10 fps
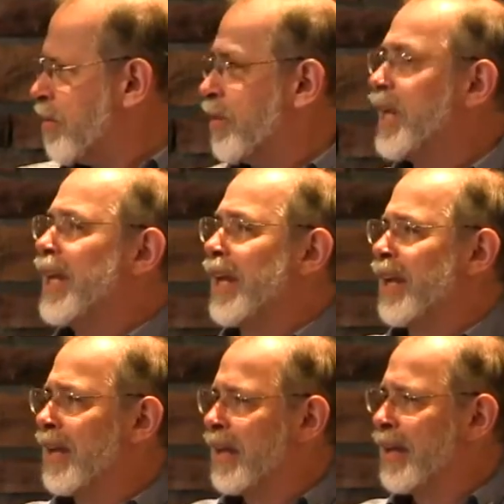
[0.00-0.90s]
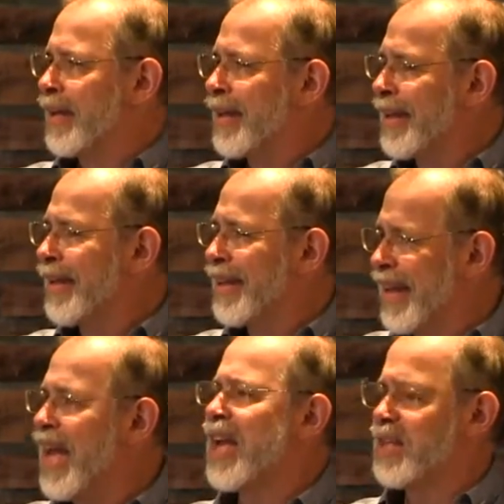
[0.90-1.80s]
"Really?"
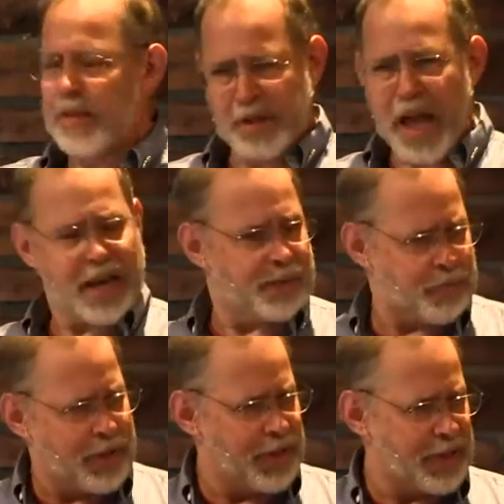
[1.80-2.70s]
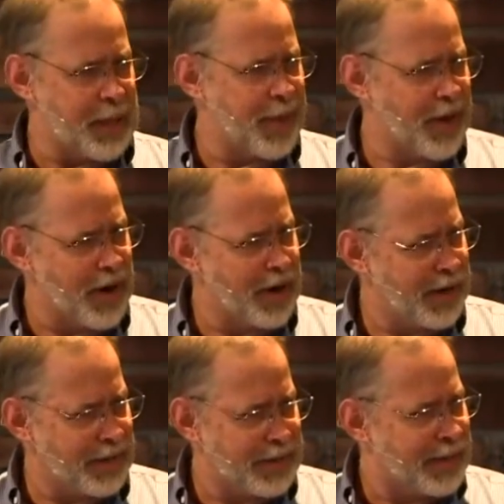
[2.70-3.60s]
"Yeah," he said, "God is putting this on my
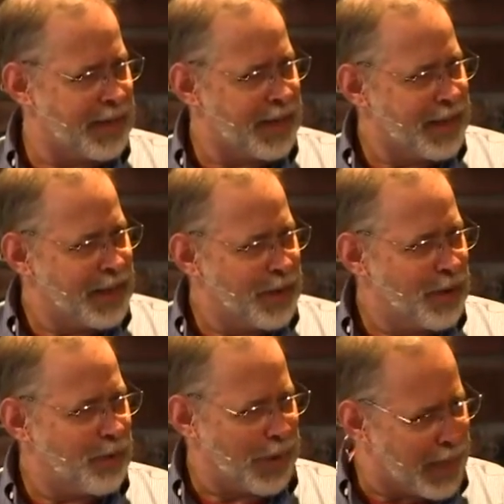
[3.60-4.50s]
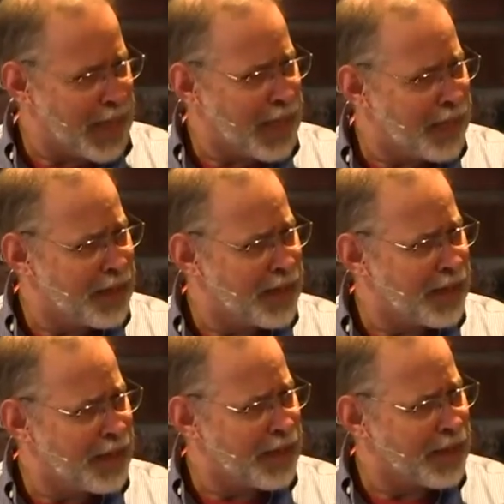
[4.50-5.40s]
heart." I said, "Really?
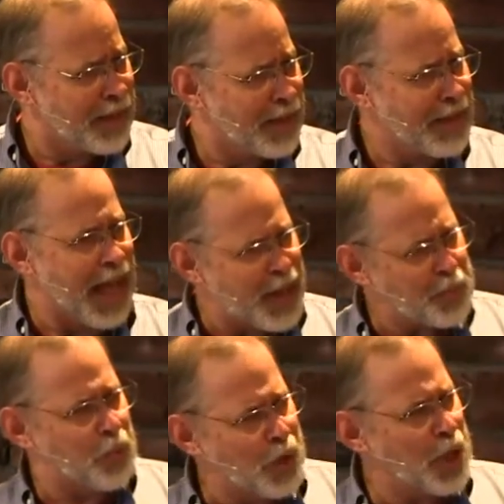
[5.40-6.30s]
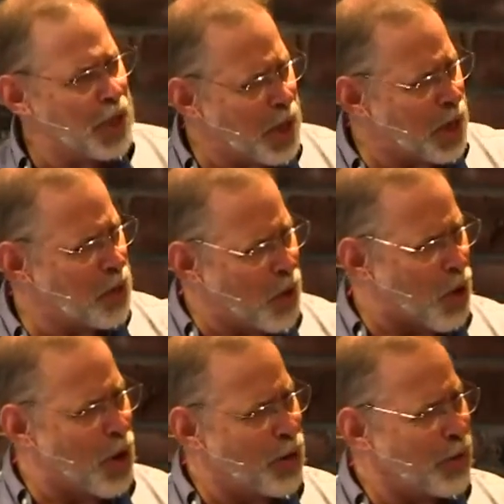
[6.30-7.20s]
God is putting it on your
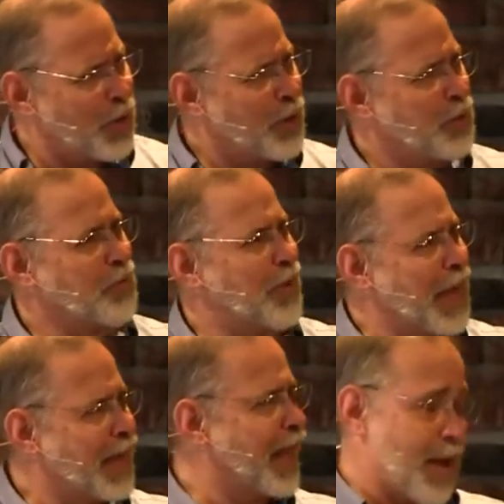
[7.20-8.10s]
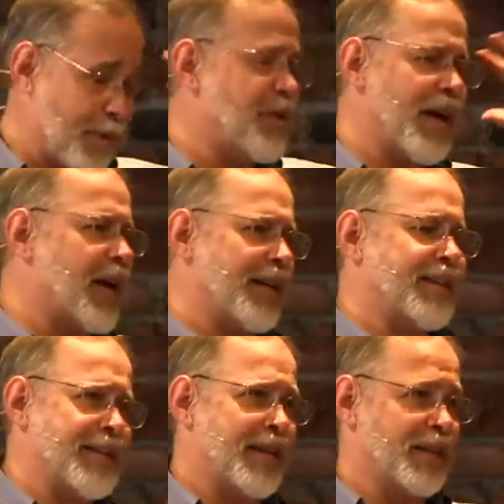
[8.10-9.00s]
heart to violate?" I mean, no, I
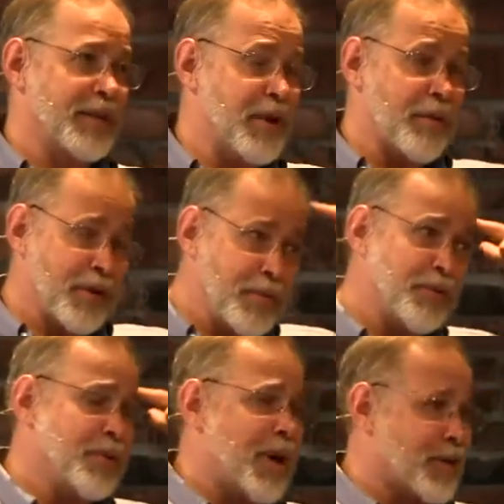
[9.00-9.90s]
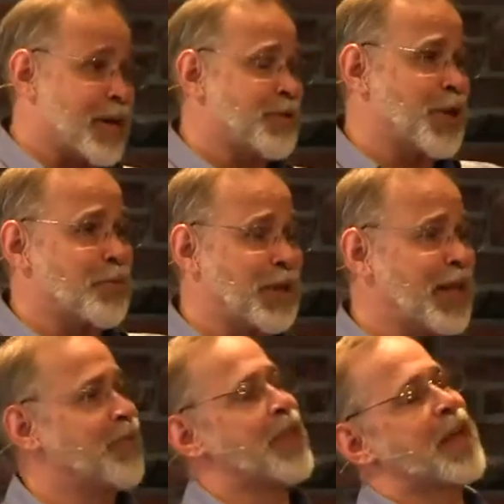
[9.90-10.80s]
didn't say this. Because I a young
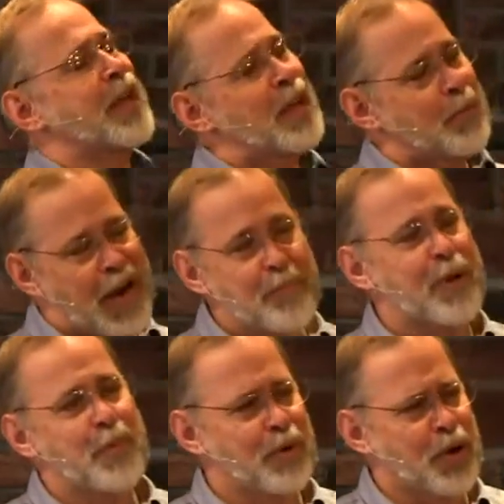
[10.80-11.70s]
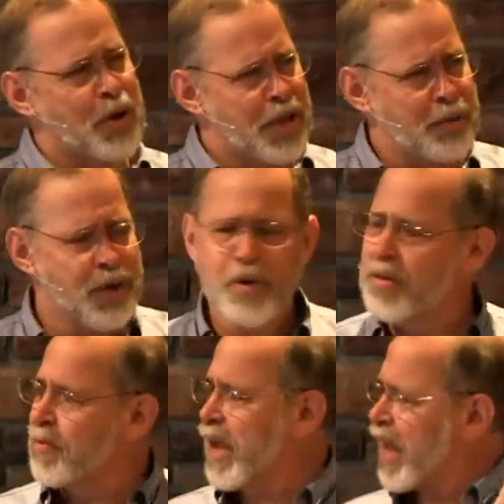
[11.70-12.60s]
believer then. But I remember
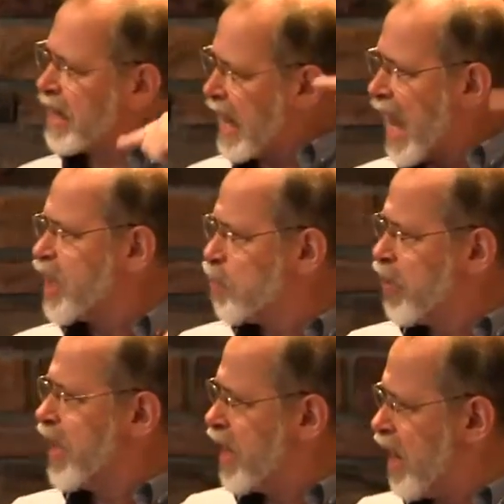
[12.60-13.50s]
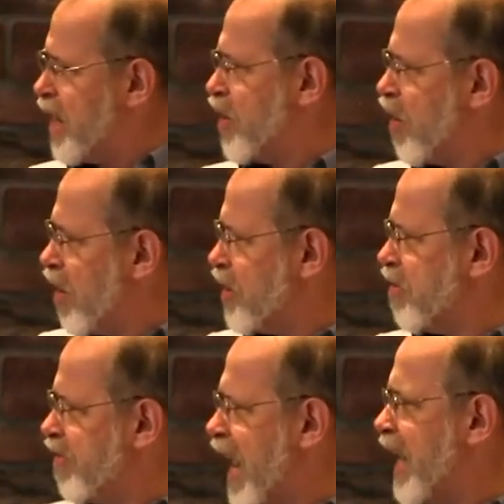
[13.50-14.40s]
going through my head, "God is putting it on your heart
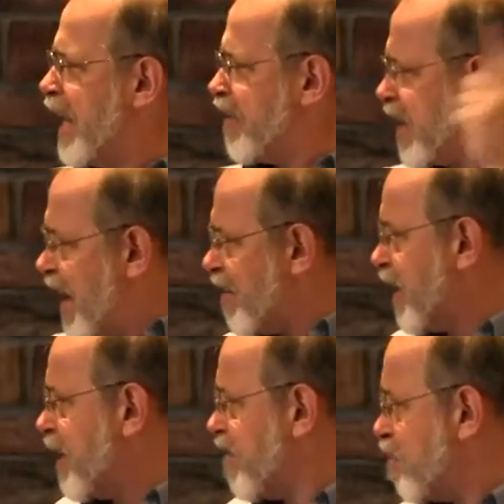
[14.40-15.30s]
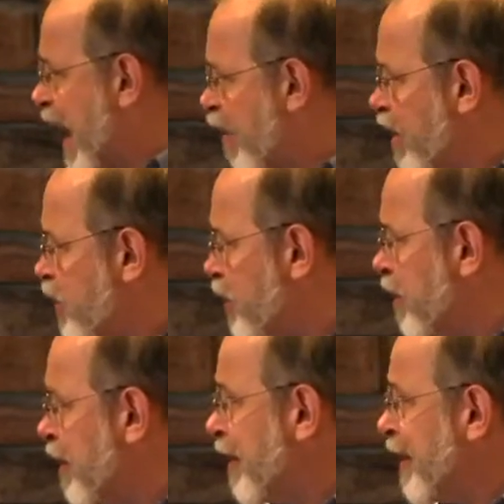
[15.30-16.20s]
to violate the covenant of marriage
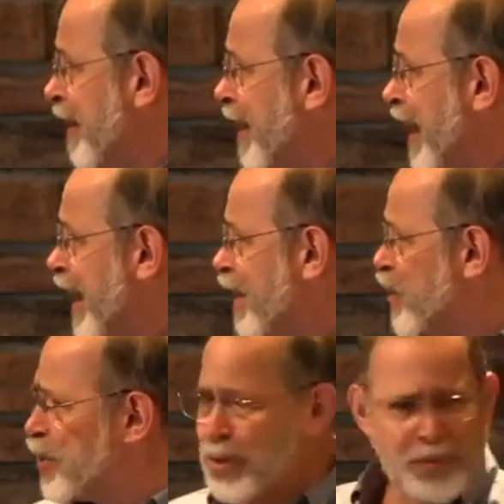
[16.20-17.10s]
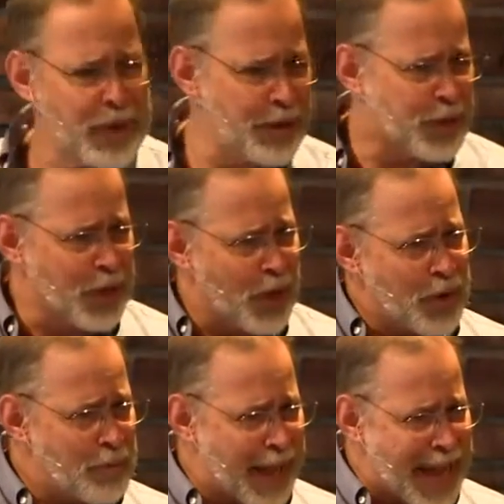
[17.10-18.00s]
and to go
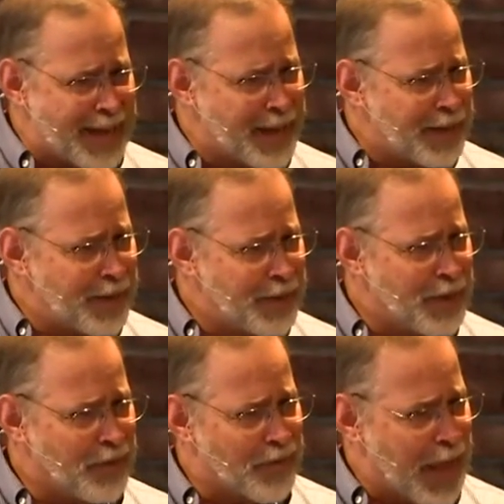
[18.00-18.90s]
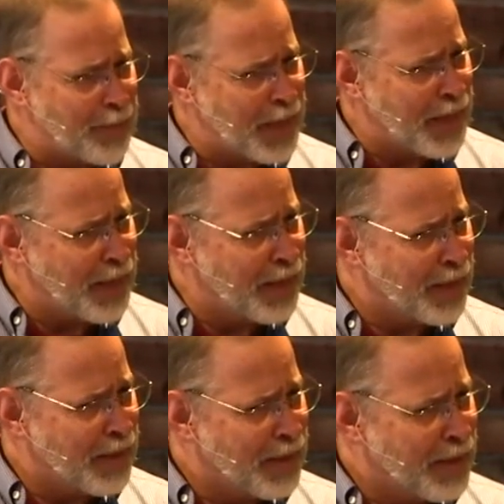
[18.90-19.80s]
and abandon your family
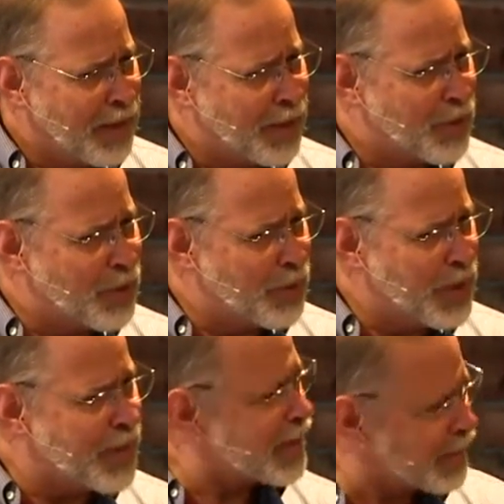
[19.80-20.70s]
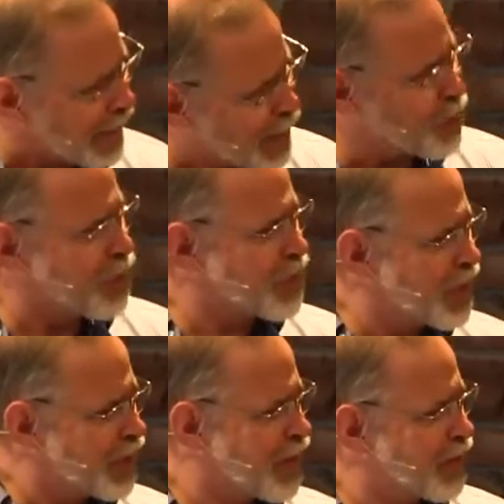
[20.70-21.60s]
and to do that?" That's an
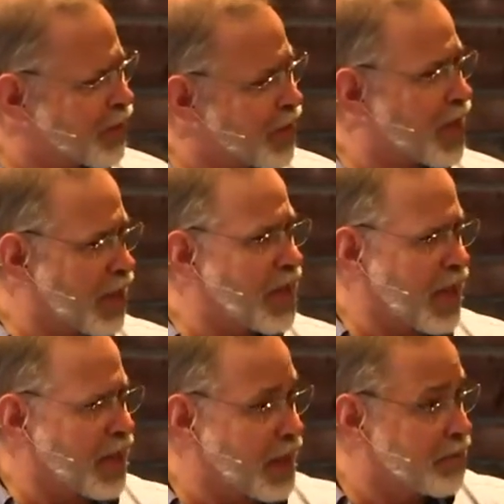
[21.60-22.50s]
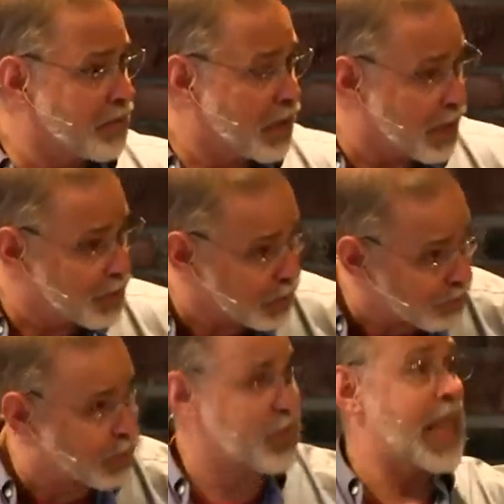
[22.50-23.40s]
interesting thing to do. Like, you know, he was doing
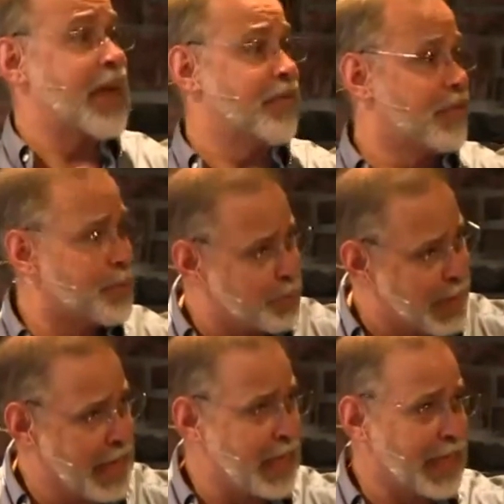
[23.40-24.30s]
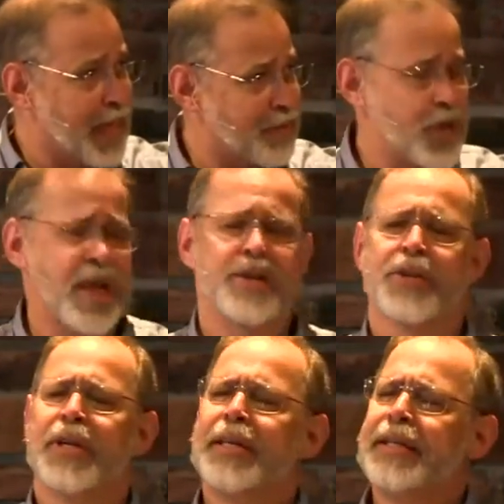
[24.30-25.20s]
it for his life. He was making a life change.